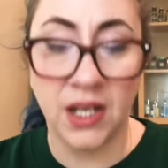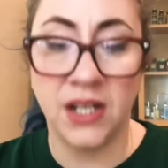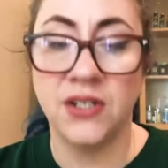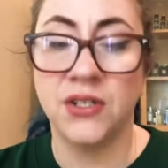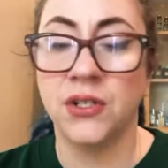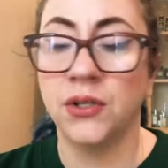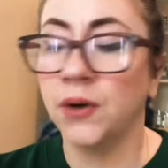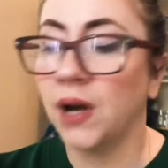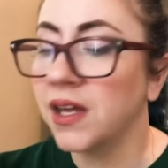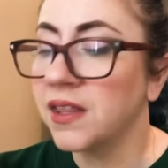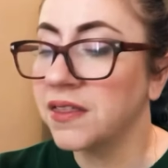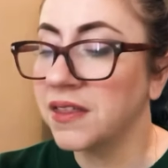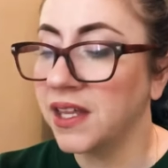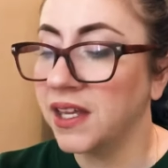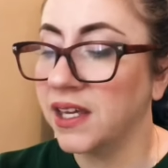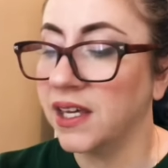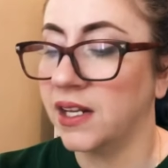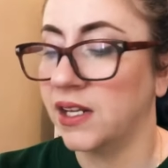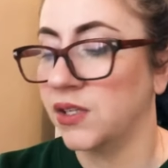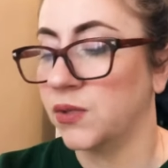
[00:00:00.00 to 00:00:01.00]
Do I
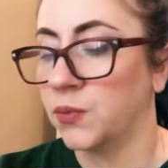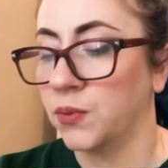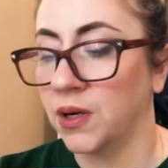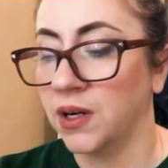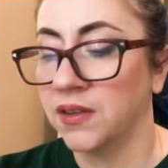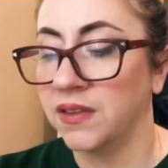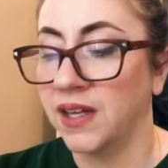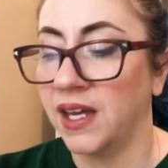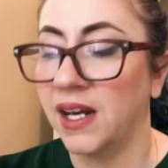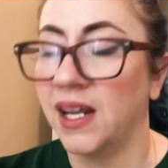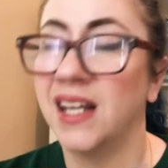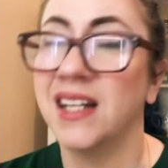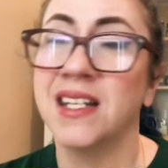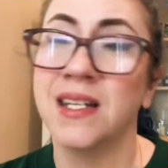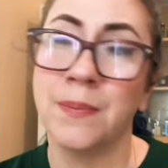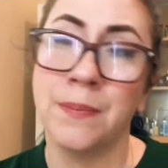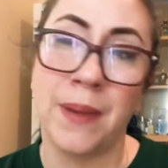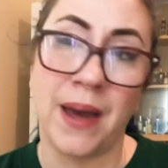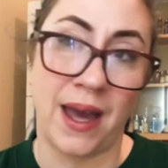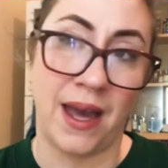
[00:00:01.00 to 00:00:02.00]
think it is worth it? It
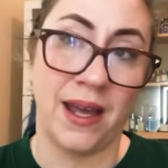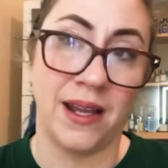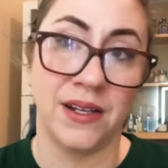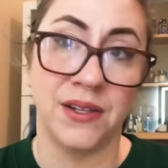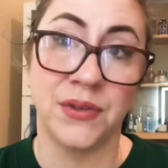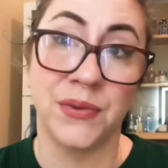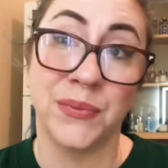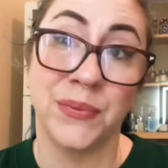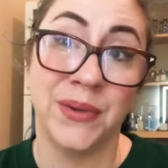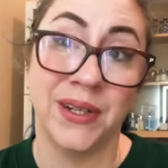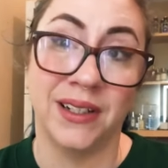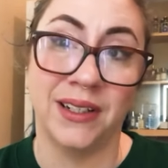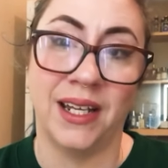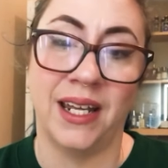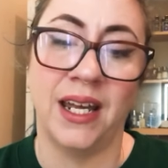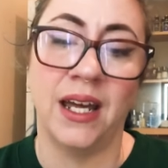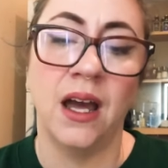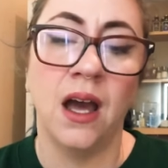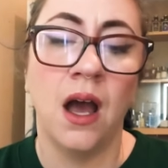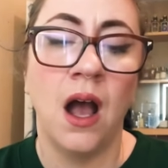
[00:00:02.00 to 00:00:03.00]
depends,
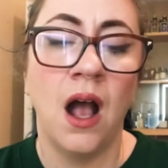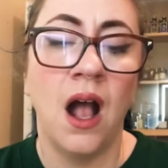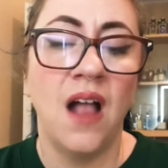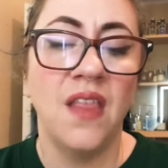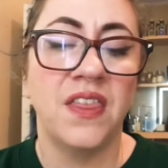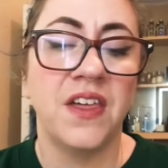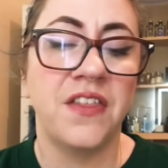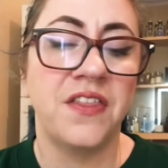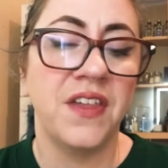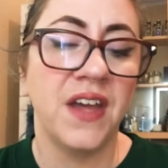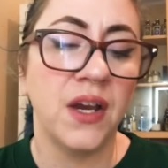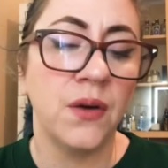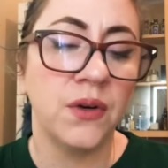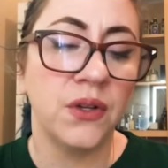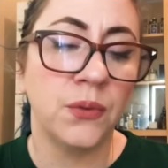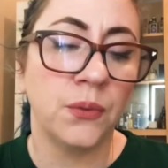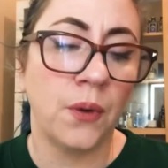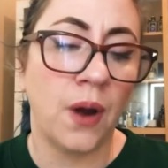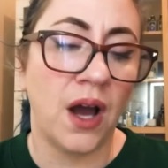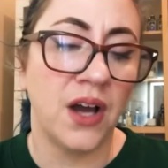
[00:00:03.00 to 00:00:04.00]
really. The thing
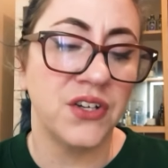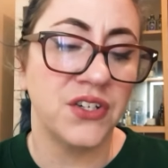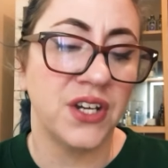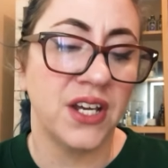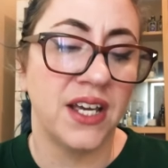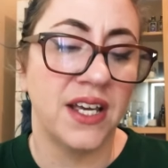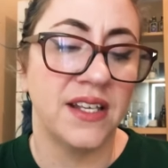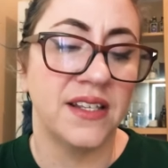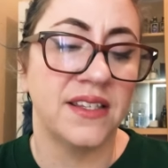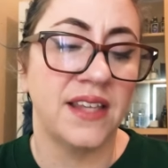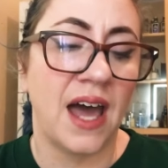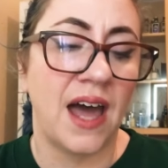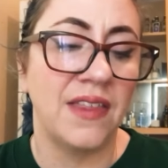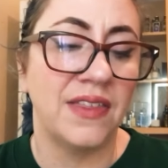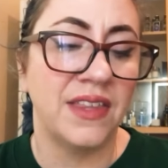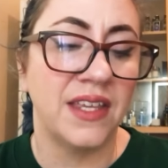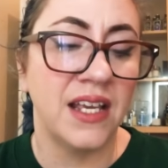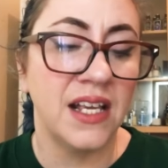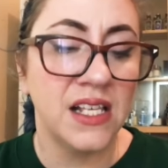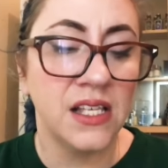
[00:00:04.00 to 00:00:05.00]
with Roja is that
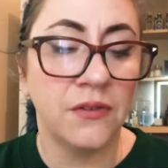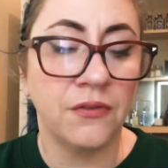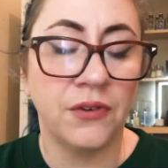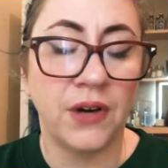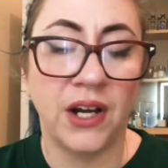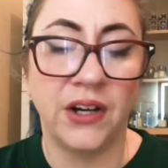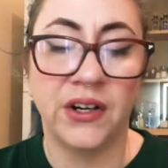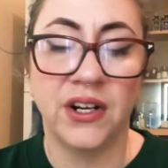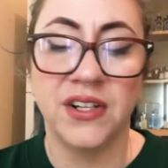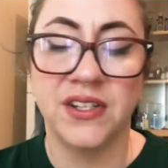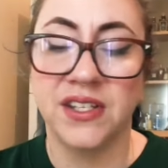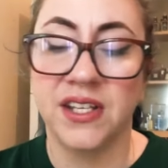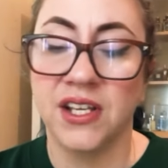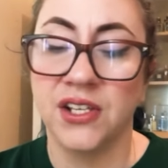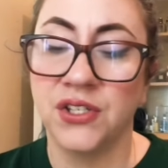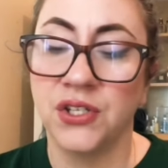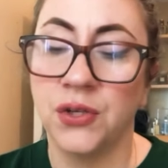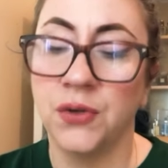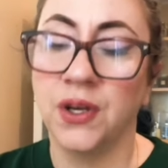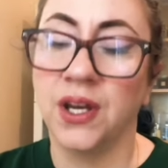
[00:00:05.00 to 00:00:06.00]
these
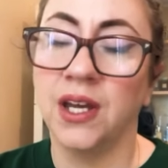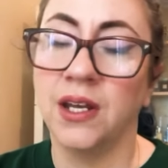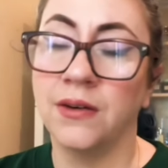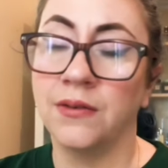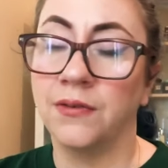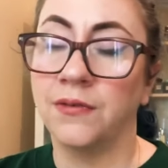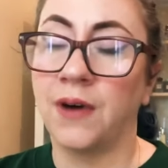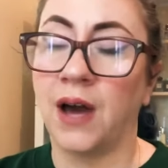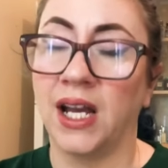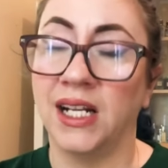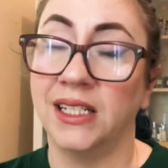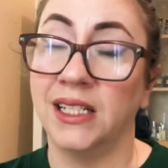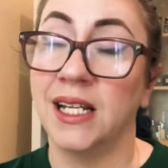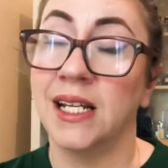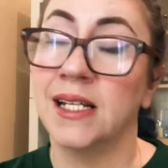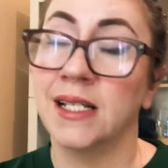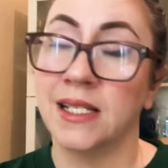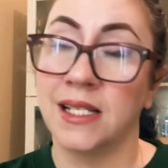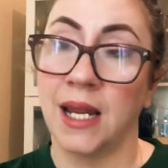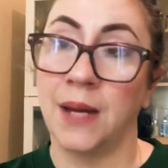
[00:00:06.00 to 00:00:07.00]
fragrances, you can find
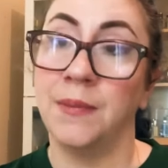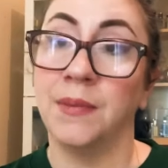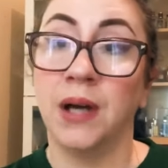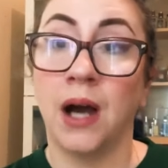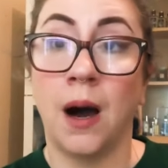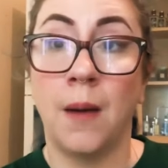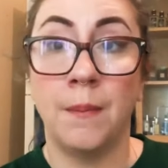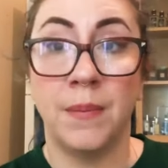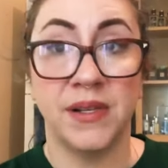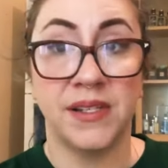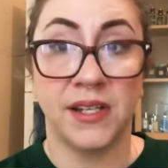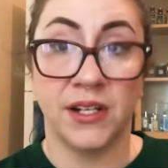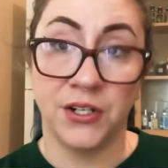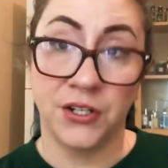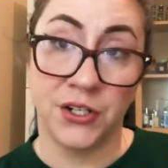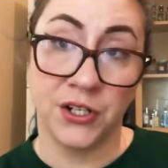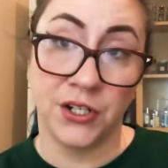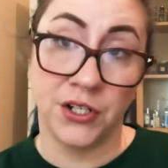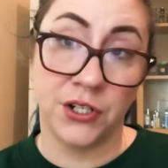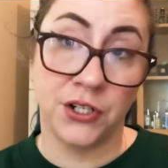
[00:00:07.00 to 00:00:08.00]
these same
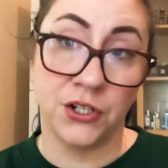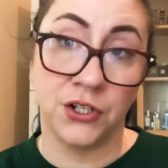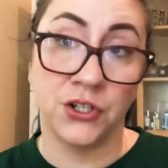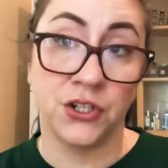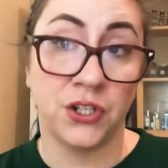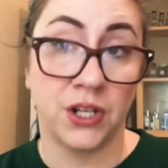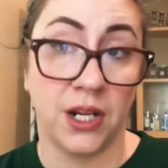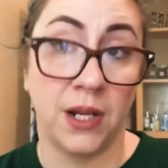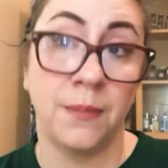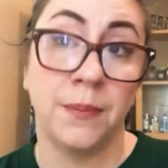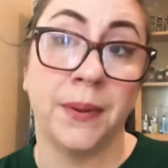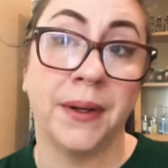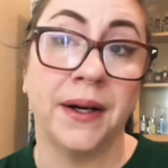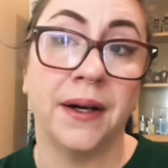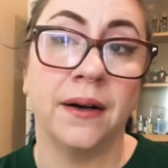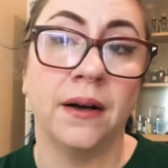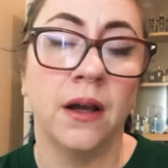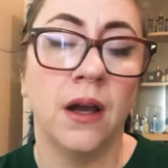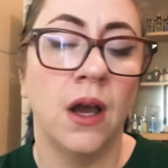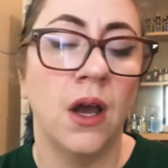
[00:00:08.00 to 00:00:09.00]
compositions
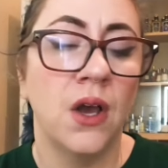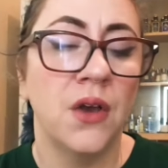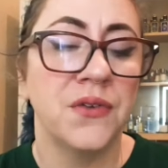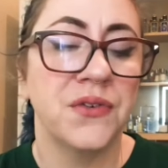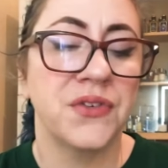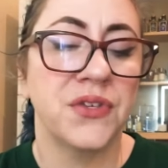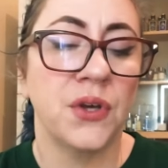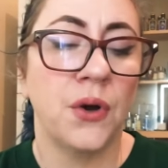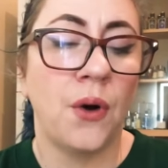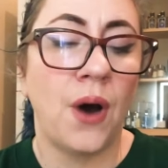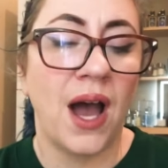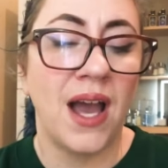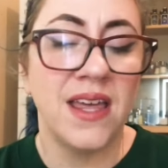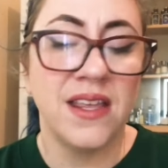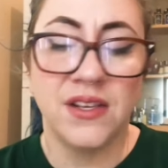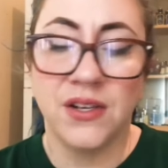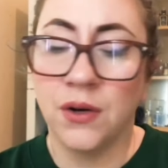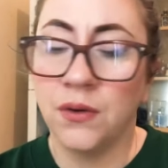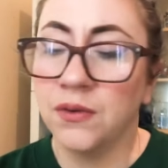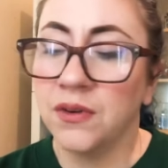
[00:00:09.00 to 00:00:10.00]
cheaper. So I
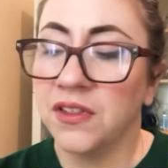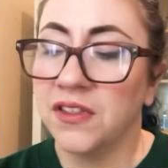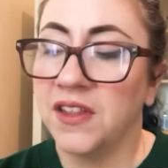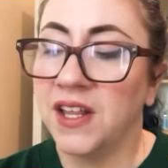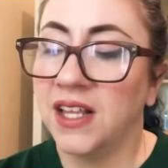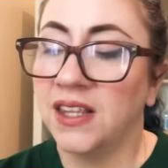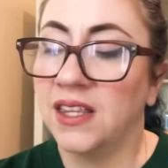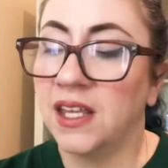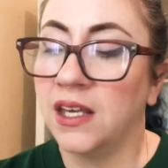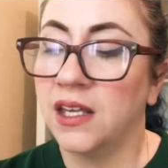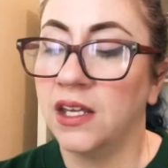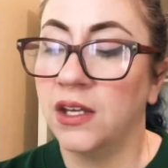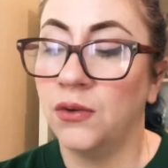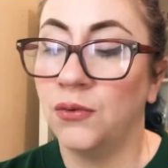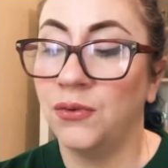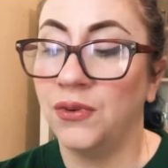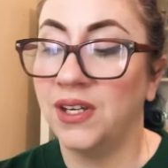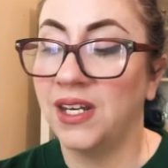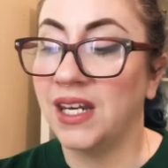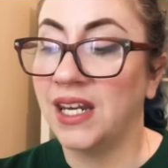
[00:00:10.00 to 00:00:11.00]
don't think that you
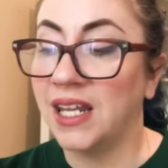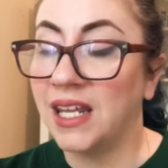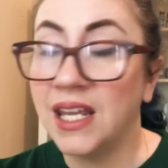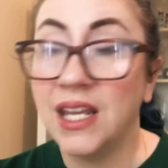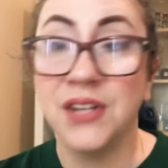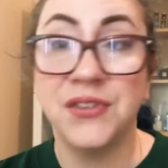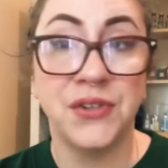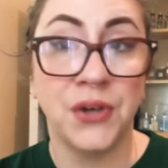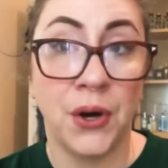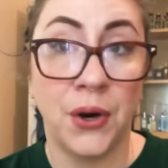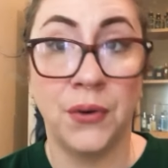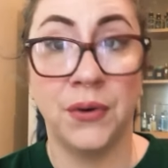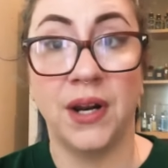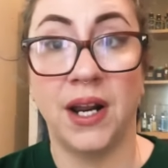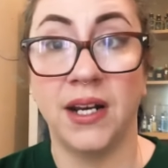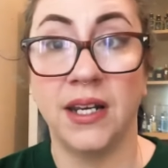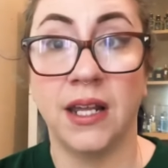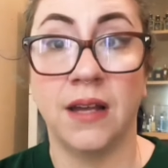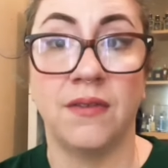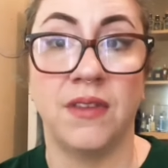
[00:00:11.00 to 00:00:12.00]
need to own
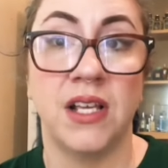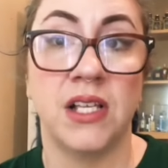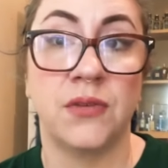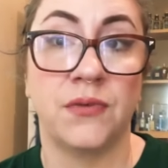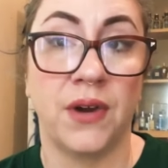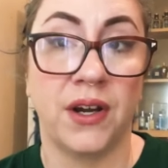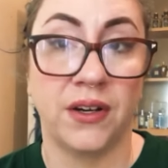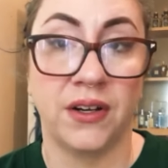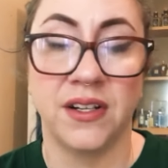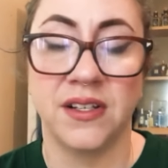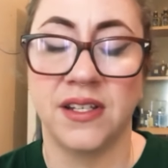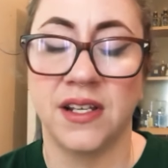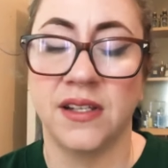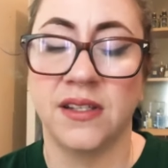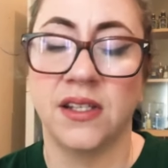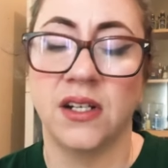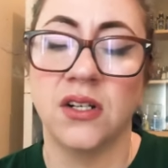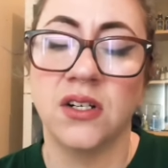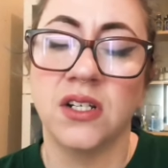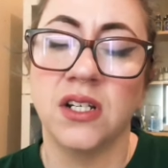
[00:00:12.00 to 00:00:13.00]
any of these fragrances.
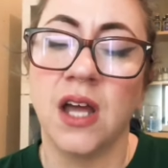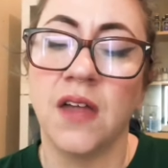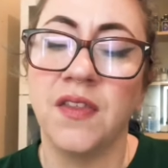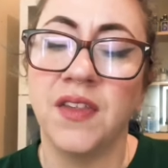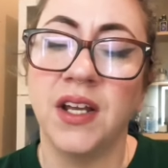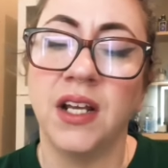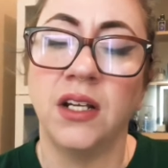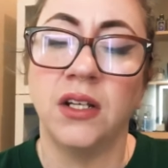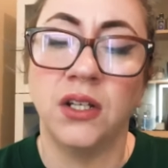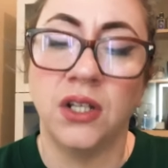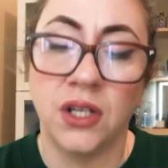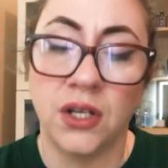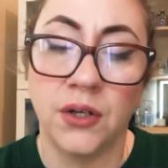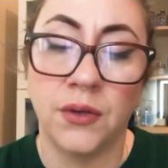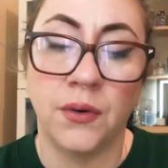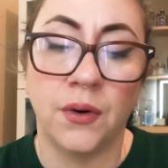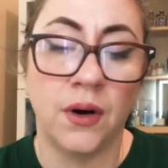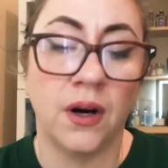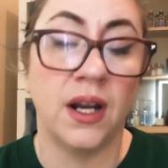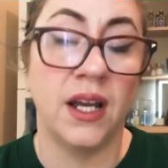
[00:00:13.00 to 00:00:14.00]
There's nothing
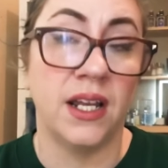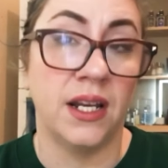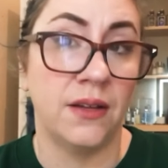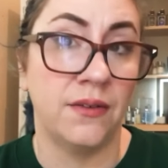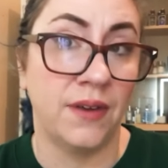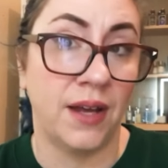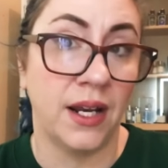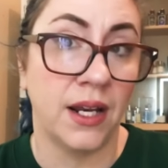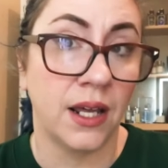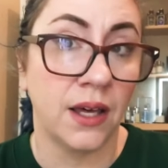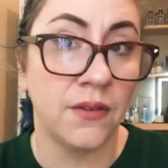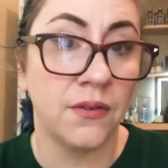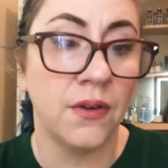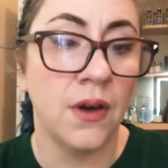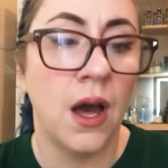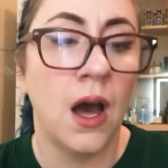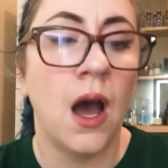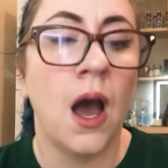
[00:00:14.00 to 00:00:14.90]
new or innovative.